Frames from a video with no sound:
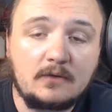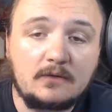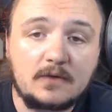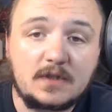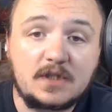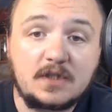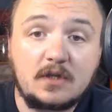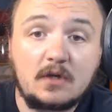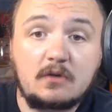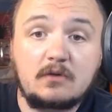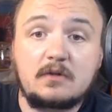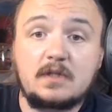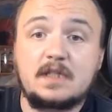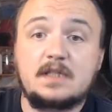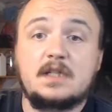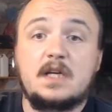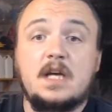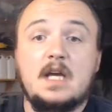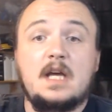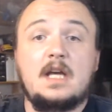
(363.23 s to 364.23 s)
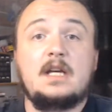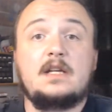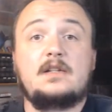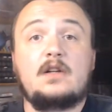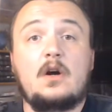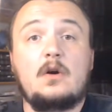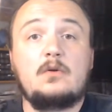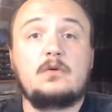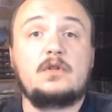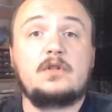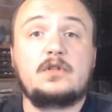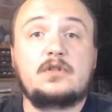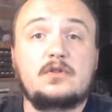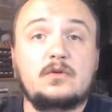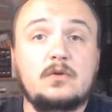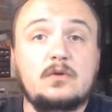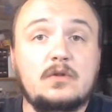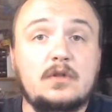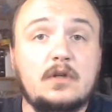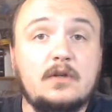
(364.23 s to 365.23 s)
his shoulder. He's holding a
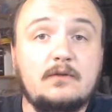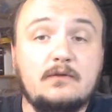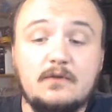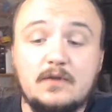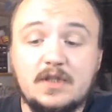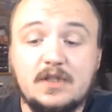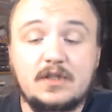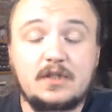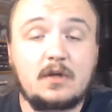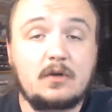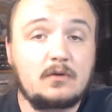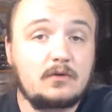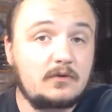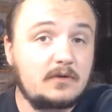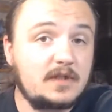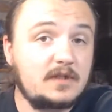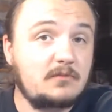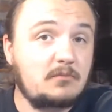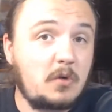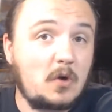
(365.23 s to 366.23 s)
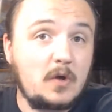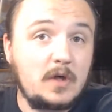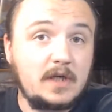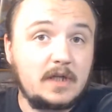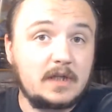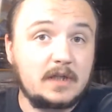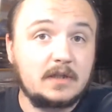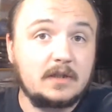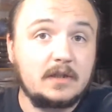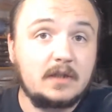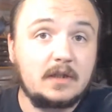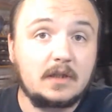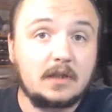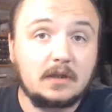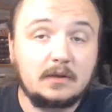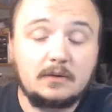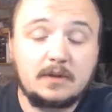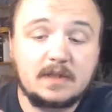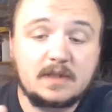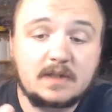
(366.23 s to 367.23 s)
sword over his shoulder and pointing.
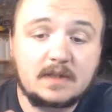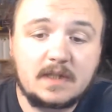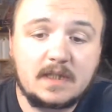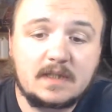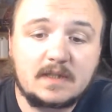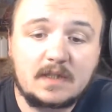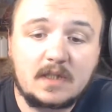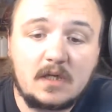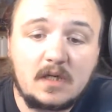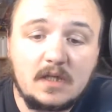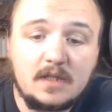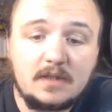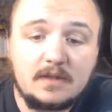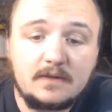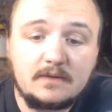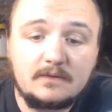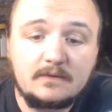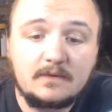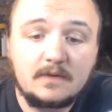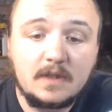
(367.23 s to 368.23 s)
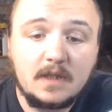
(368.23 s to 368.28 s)
It's kind of,